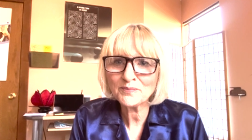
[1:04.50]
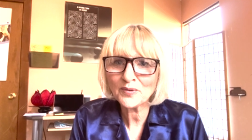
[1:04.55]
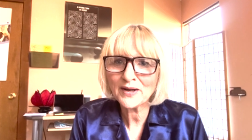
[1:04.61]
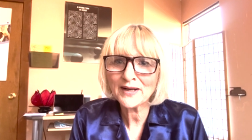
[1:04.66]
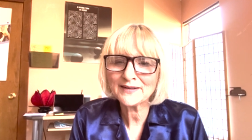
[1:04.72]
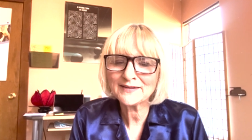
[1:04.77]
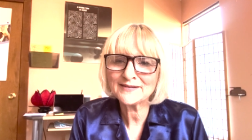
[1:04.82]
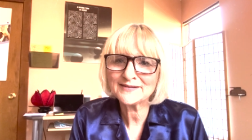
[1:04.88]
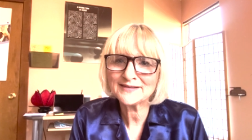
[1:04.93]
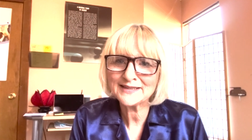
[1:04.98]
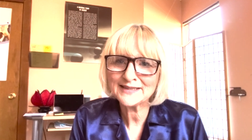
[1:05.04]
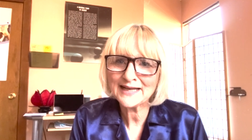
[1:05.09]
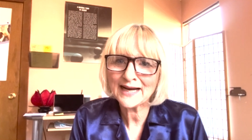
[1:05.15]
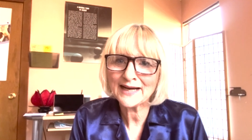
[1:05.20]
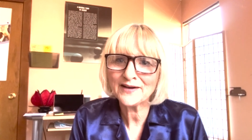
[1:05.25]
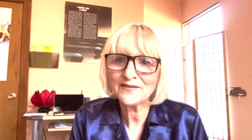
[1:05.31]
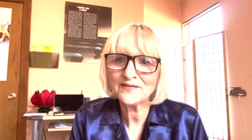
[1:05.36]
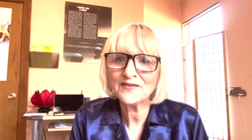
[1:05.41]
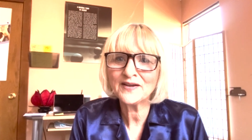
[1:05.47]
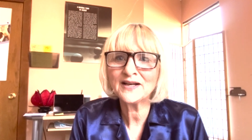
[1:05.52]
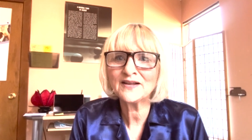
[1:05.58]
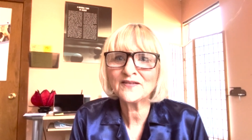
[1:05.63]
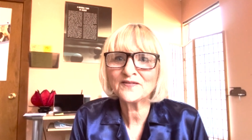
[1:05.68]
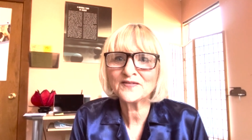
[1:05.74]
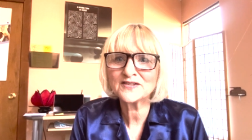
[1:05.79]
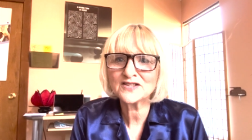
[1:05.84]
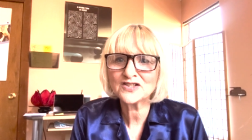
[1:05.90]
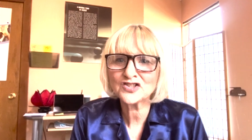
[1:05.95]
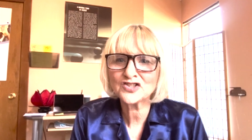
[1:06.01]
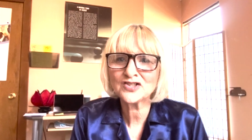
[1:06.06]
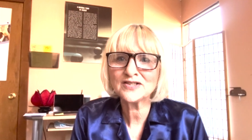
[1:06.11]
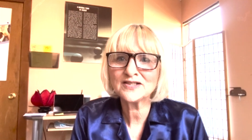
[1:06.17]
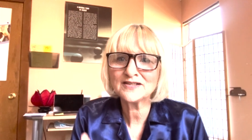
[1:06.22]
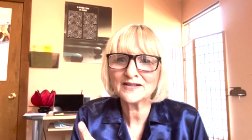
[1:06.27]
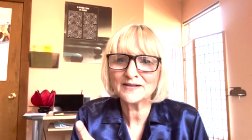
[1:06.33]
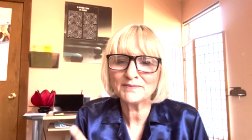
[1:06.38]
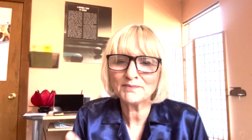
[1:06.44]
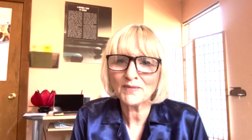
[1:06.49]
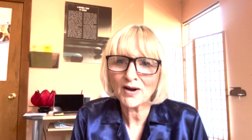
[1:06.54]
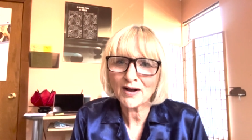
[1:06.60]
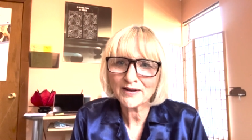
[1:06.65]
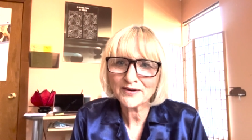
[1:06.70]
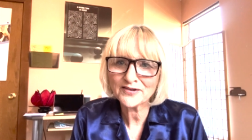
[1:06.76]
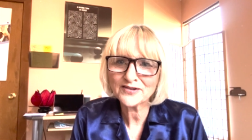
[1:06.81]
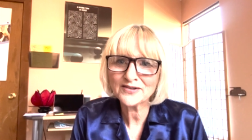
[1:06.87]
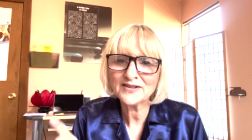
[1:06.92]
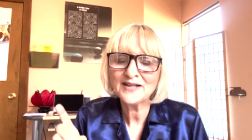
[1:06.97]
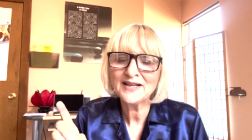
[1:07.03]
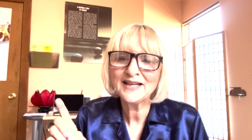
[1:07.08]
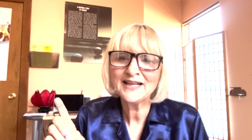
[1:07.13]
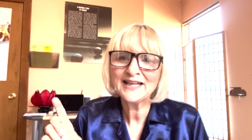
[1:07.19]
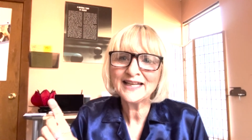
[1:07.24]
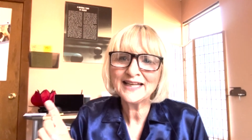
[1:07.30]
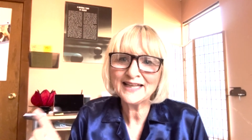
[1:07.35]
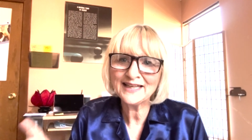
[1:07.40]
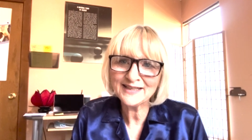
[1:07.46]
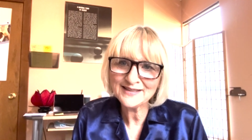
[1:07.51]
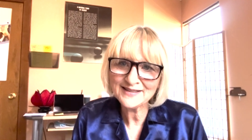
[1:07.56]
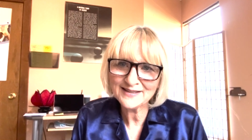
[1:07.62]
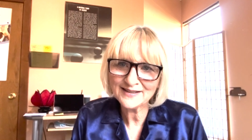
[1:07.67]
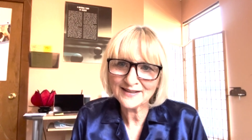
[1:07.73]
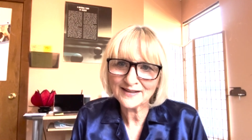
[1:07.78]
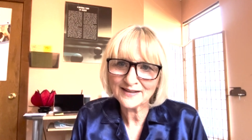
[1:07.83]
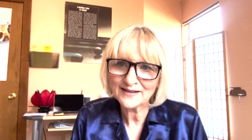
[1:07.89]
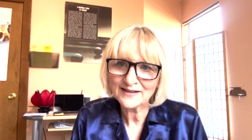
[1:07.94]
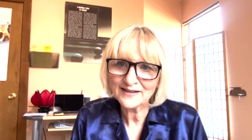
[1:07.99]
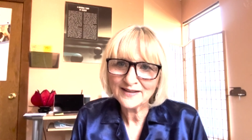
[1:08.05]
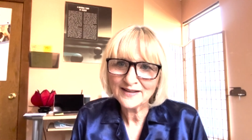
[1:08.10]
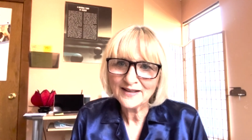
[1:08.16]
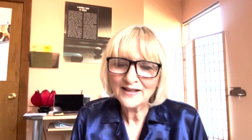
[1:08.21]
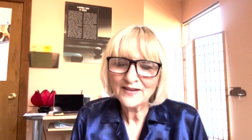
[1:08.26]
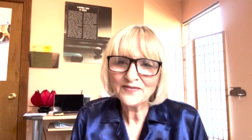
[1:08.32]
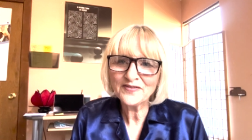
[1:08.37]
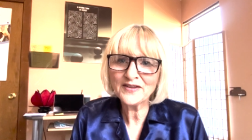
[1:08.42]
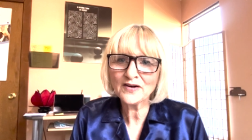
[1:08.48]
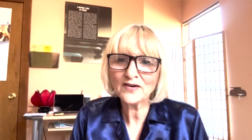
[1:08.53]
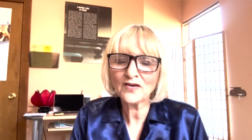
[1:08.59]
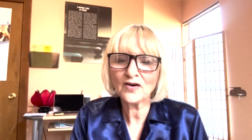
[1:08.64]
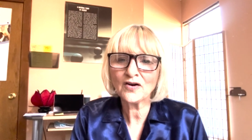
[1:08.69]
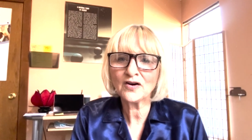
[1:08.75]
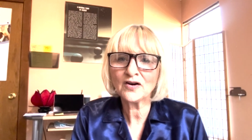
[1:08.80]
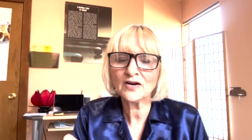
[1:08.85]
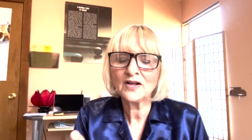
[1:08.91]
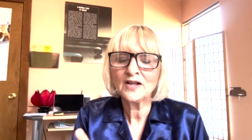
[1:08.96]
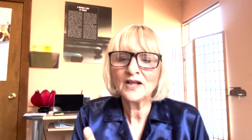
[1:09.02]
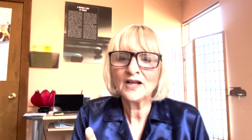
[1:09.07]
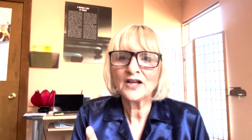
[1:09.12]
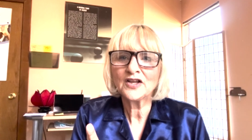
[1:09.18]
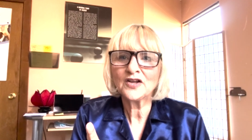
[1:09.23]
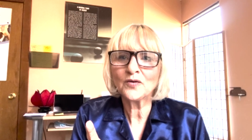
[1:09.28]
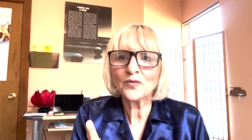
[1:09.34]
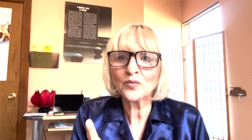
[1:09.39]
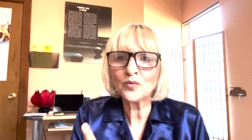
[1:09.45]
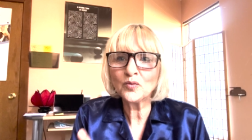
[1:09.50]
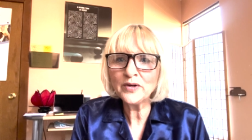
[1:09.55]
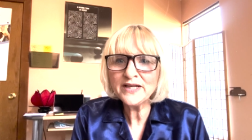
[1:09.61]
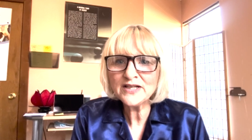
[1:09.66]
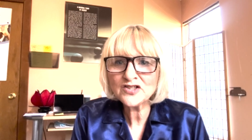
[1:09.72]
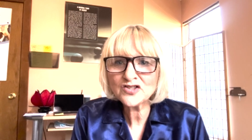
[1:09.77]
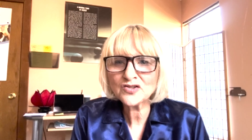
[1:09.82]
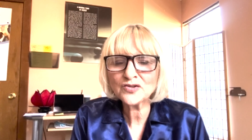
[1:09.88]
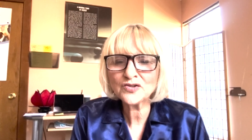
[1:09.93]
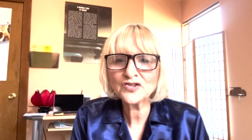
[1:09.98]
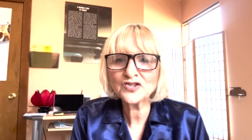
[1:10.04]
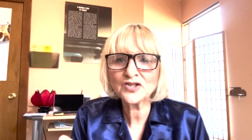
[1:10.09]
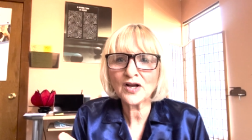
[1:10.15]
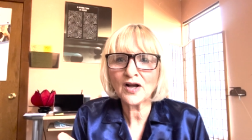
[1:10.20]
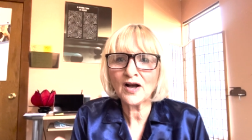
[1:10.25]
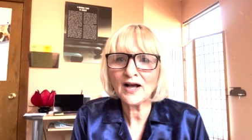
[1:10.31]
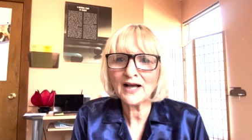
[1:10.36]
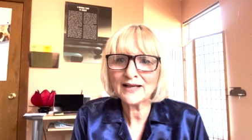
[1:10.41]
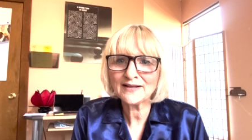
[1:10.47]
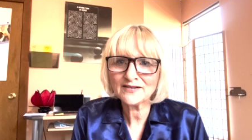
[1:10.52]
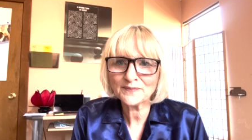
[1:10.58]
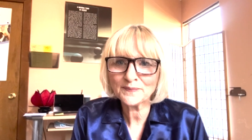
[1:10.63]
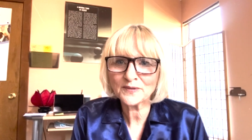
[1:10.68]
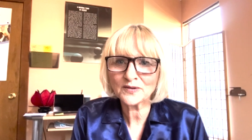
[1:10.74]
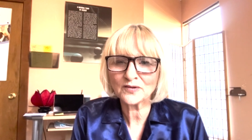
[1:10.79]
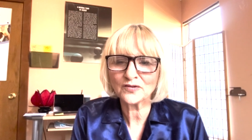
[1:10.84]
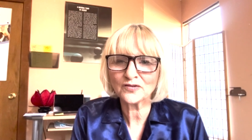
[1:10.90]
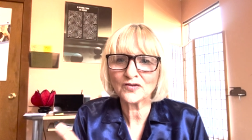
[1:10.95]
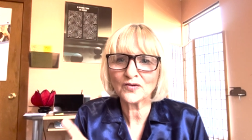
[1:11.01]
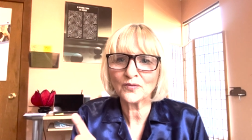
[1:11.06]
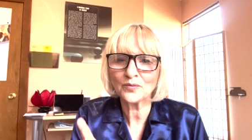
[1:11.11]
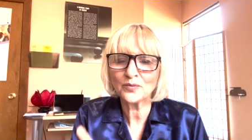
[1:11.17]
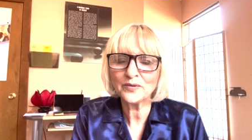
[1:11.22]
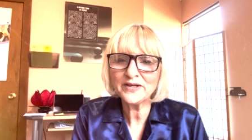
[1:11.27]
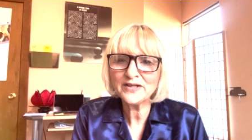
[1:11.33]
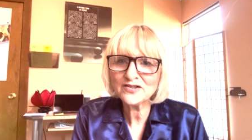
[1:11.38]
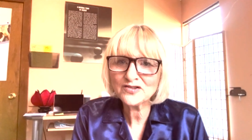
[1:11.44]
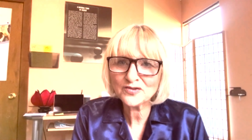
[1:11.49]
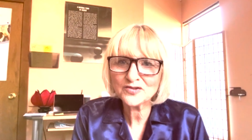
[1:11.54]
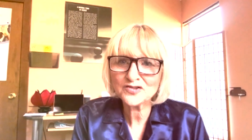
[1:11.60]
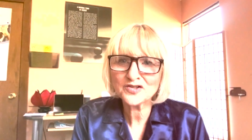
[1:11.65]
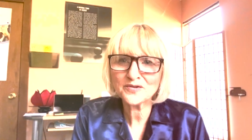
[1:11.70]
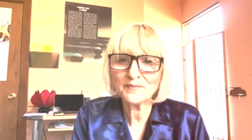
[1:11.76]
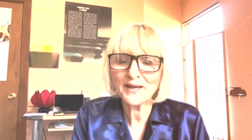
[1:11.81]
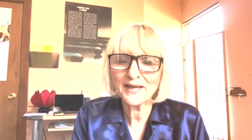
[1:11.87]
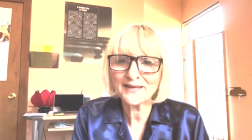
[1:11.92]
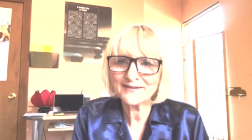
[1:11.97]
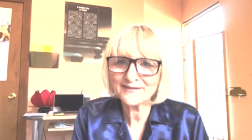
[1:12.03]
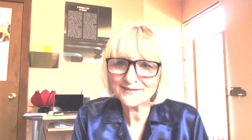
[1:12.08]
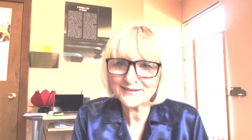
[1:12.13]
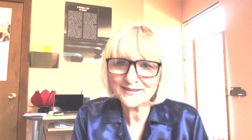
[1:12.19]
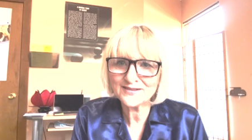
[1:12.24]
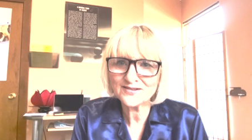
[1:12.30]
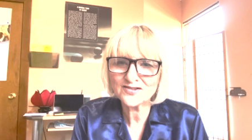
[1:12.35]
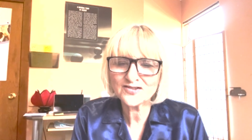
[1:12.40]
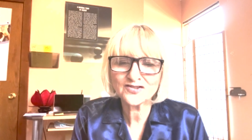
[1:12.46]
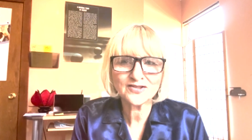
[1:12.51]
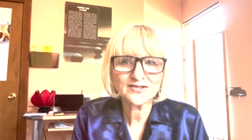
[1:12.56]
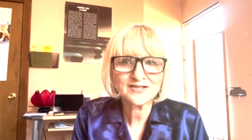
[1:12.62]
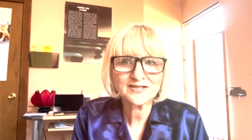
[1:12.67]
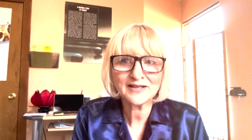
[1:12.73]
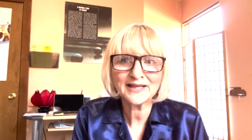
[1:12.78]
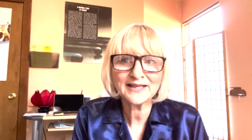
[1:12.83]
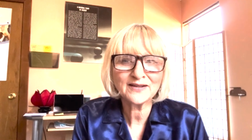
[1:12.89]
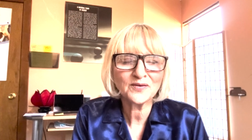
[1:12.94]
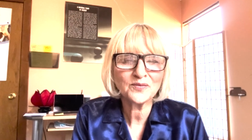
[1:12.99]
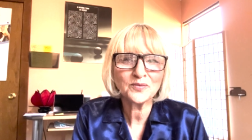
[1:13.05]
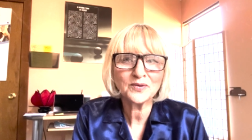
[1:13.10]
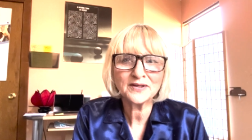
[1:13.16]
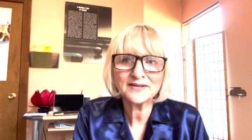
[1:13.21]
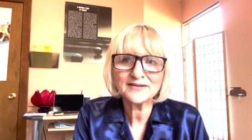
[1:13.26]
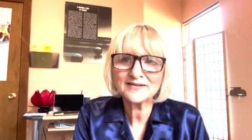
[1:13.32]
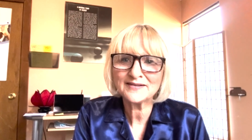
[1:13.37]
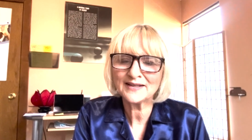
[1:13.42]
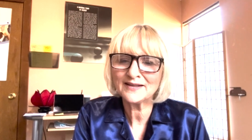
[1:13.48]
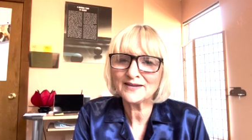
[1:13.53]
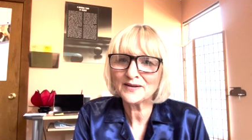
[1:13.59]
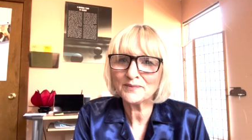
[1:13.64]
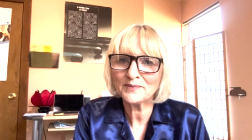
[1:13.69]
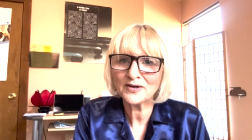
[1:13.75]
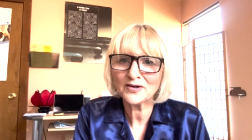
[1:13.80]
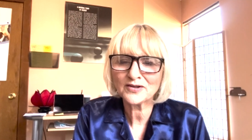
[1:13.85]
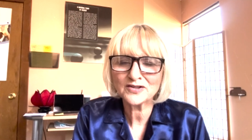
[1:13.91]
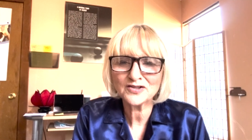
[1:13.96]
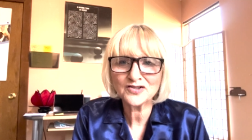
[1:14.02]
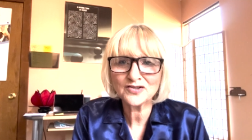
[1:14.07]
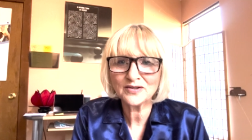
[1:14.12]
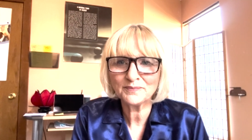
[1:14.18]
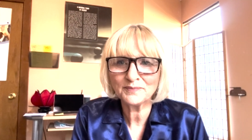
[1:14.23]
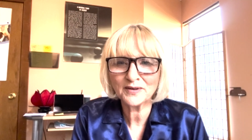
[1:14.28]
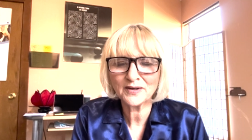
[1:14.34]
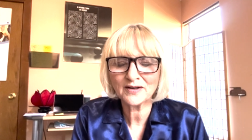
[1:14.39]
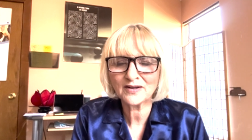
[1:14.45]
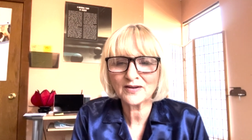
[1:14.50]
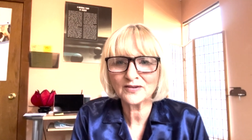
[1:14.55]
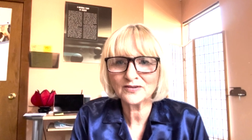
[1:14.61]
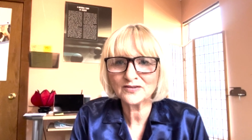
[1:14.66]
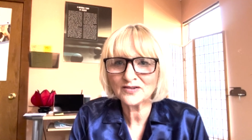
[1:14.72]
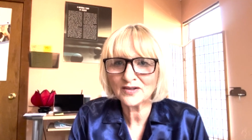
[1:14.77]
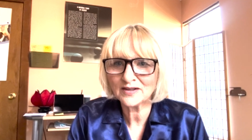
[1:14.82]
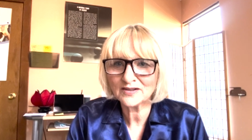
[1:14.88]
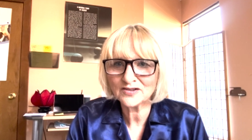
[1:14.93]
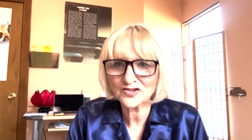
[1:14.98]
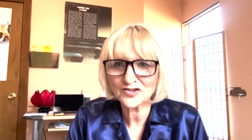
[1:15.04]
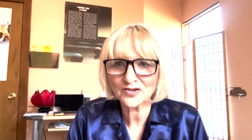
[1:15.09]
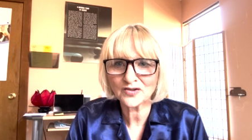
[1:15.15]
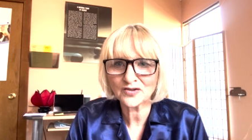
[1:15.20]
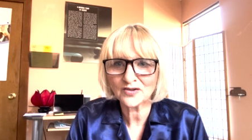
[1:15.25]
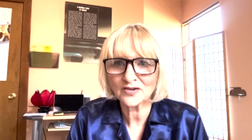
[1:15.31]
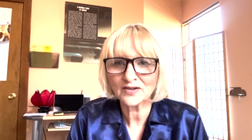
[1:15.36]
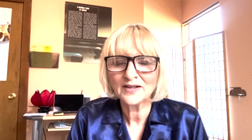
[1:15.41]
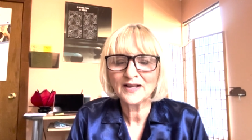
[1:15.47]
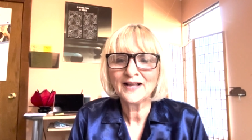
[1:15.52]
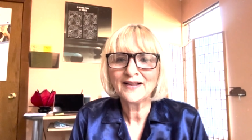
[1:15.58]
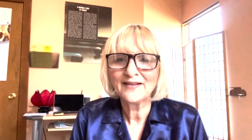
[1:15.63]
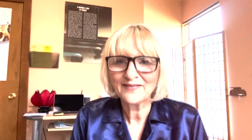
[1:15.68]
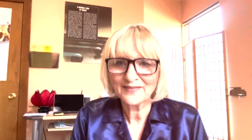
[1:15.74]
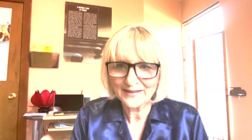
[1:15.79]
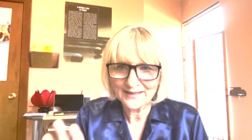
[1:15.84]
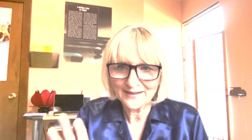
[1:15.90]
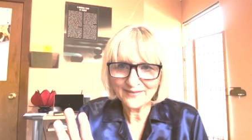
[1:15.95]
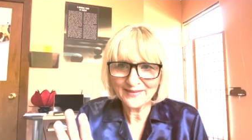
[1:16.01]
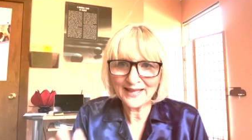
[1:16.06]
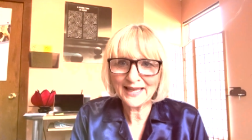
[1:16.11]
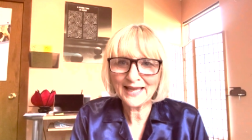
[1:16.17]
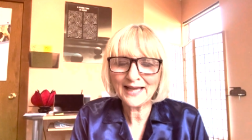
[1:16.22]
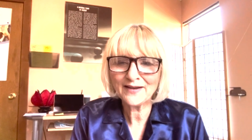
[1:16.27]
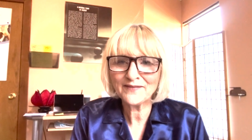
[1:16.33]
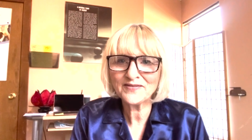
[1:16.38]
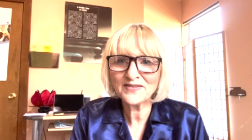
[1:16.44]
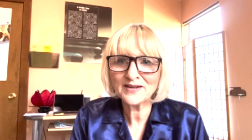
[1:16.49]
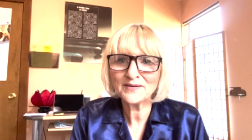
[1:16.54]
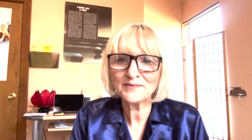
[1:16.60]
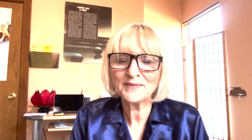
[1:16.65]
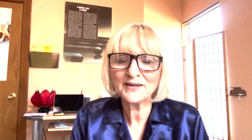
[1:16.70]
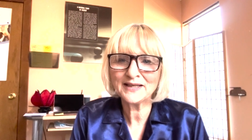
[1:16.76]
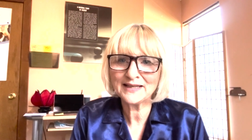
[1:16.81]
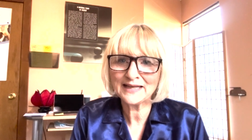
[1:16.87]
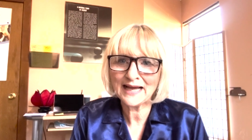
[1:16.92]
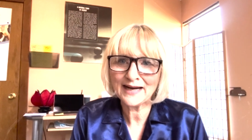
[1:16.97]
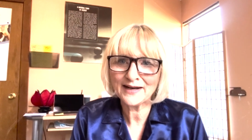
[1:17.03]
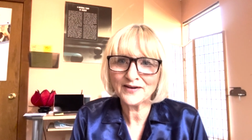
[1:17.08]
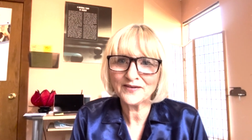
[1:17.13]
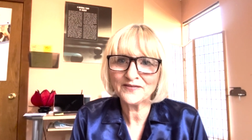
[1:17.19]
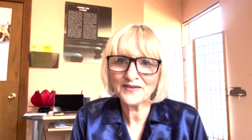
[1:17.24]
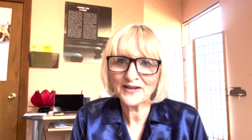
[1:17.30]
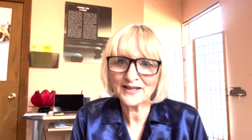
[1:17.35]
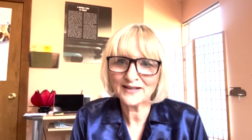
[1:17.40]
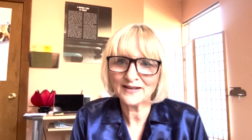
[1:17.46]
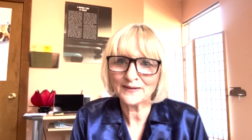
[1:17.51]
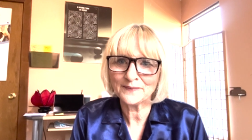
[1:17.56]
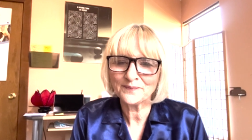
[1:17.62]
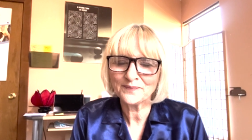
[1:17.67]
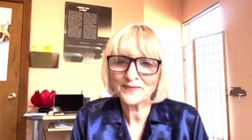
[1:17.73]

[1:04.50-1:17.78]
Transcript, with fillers: practicing Ayurvedic physicians in modern India. There are research hospitals, research magazines, just like the ones in the American Medical Journal. They have them in Ayurveda.